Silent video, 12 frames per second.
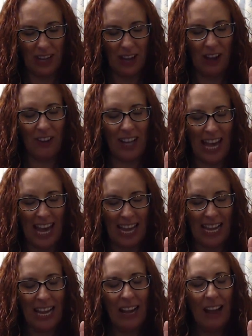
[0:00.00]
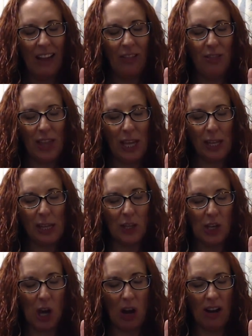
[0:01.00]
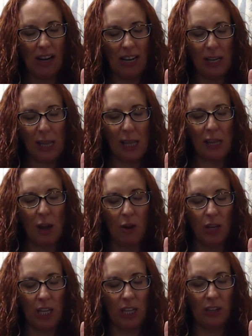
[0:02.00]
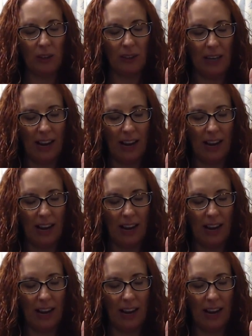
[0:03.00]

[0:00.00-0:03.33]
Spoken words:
Okay. This dog, it's so cute.